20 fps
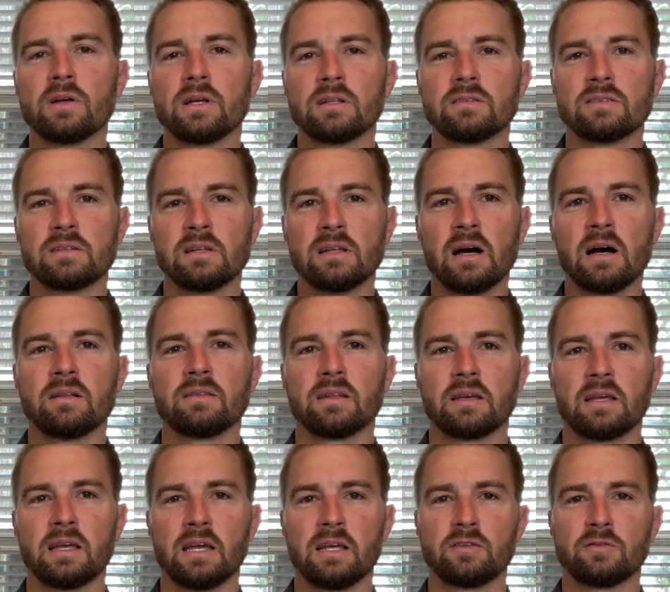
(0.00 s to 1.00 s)
it's not the
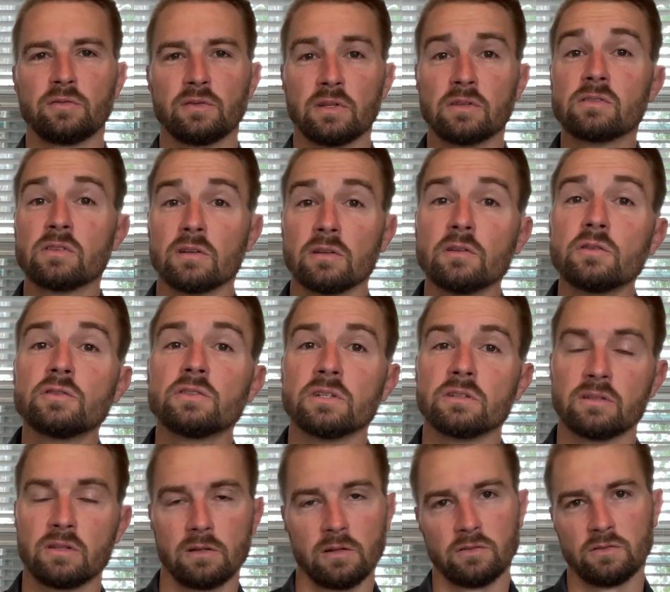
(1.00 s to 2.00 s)
case for the solution
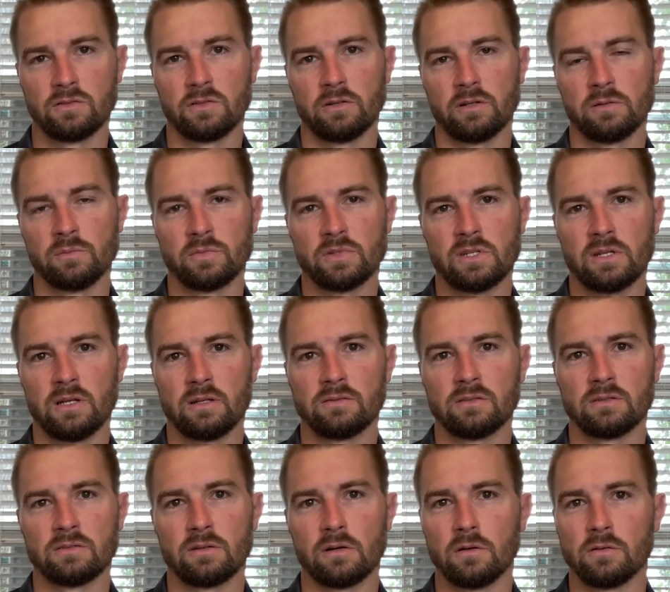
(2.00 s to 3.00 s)
to those
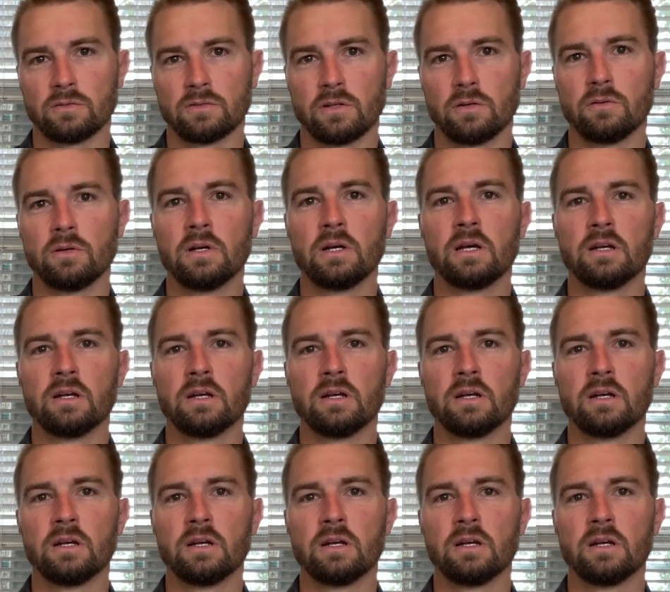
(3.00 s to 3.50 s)
circumstances also.